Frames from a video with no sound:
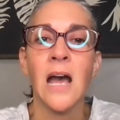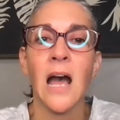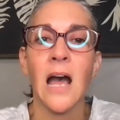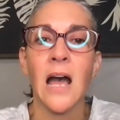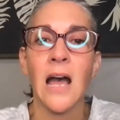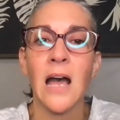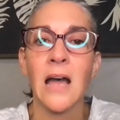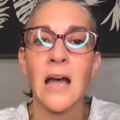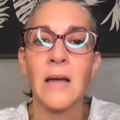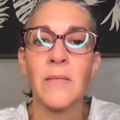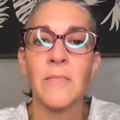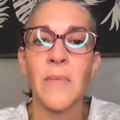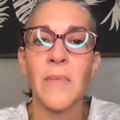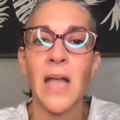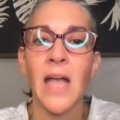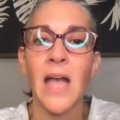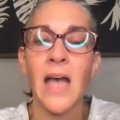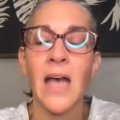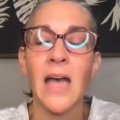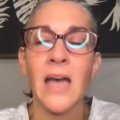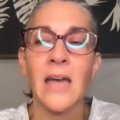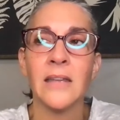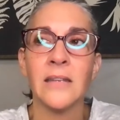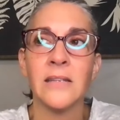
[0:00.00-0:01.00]

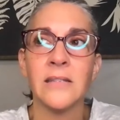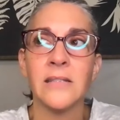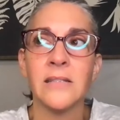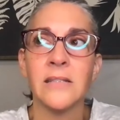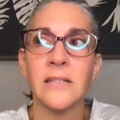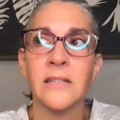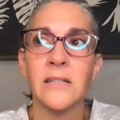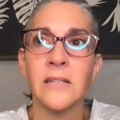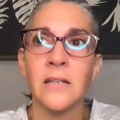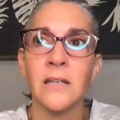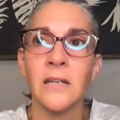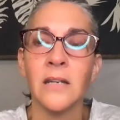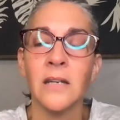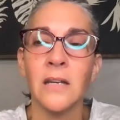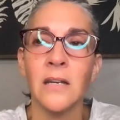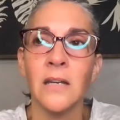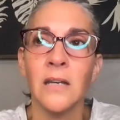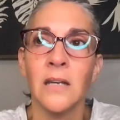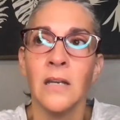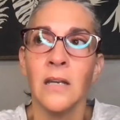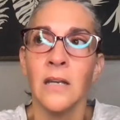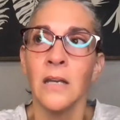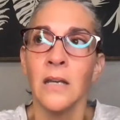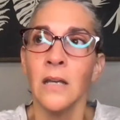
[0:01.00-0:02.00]
And
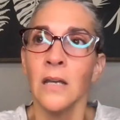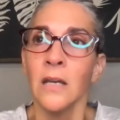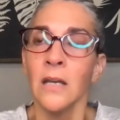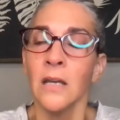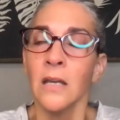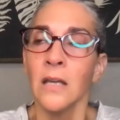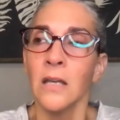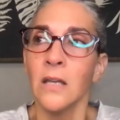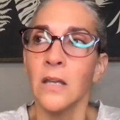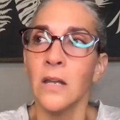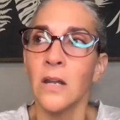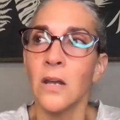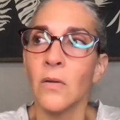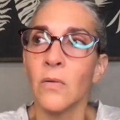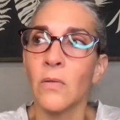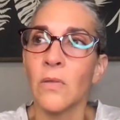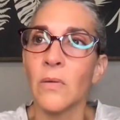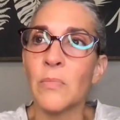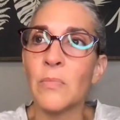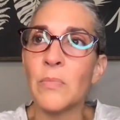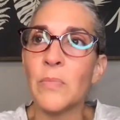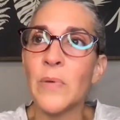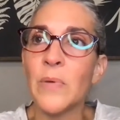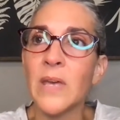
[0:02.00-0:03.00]

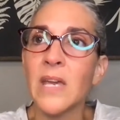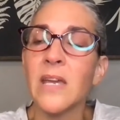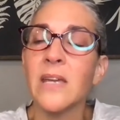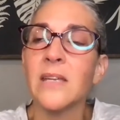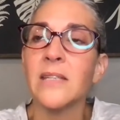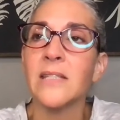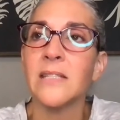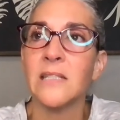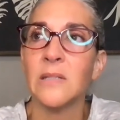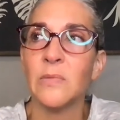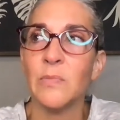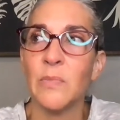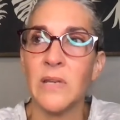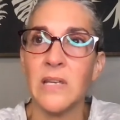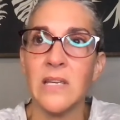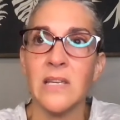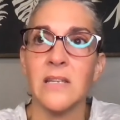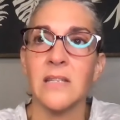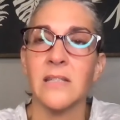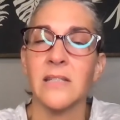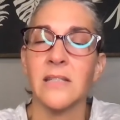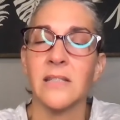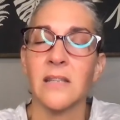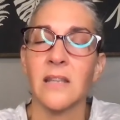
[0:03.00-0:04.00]
the biggest
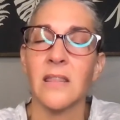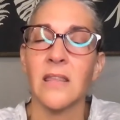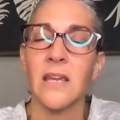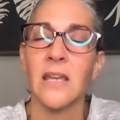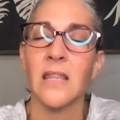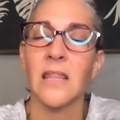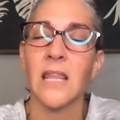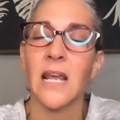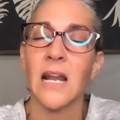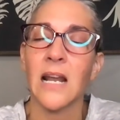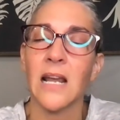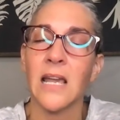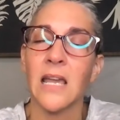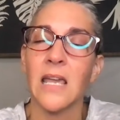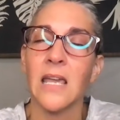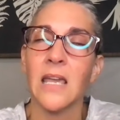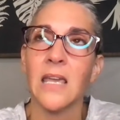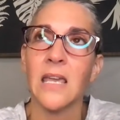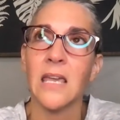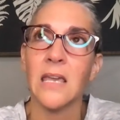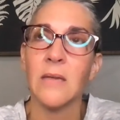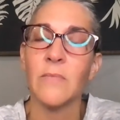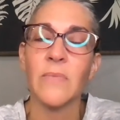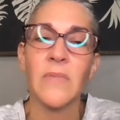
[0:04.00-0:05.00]
piece, the thing that I
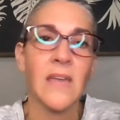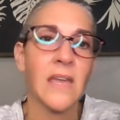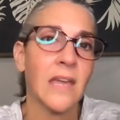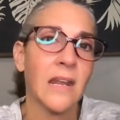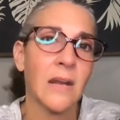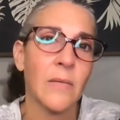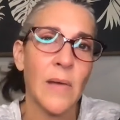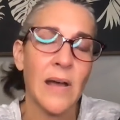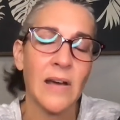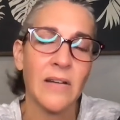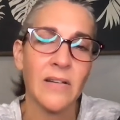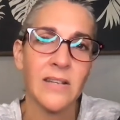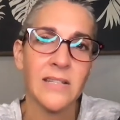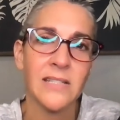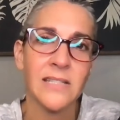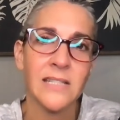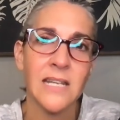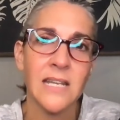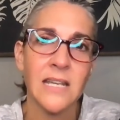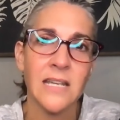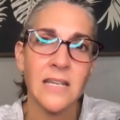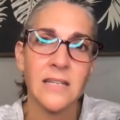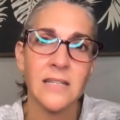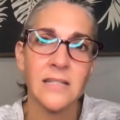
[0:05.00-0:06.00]
keep thinking about is
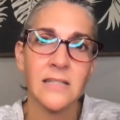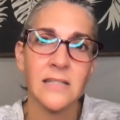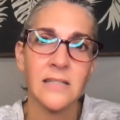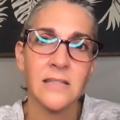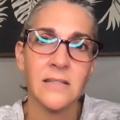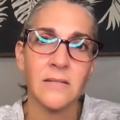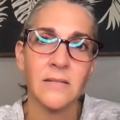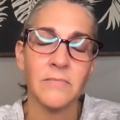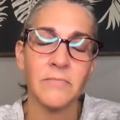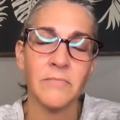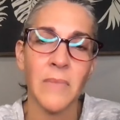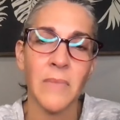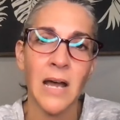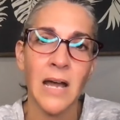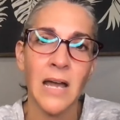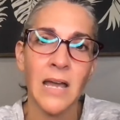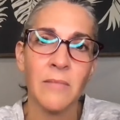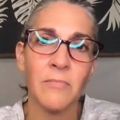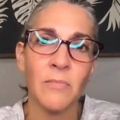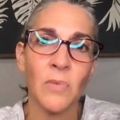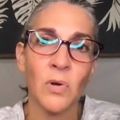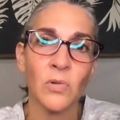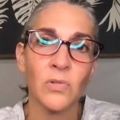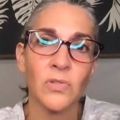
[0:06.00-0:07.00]
he is my
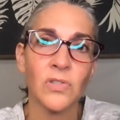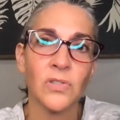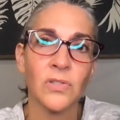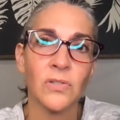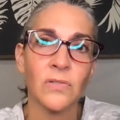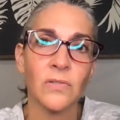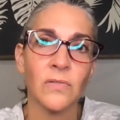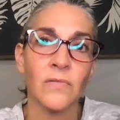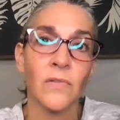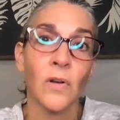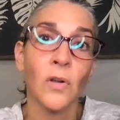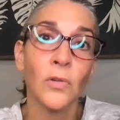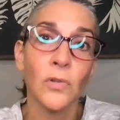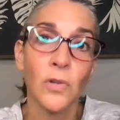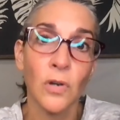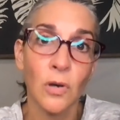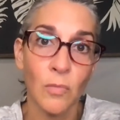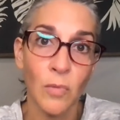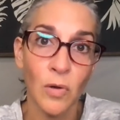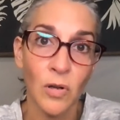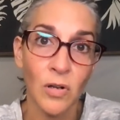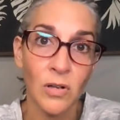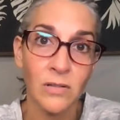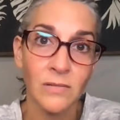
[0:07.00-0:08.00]
most
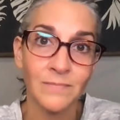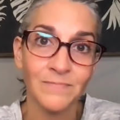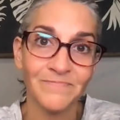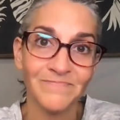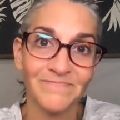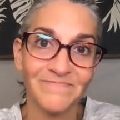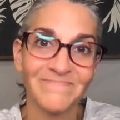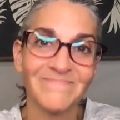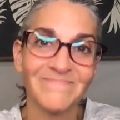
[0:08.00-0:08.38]
vulnerable,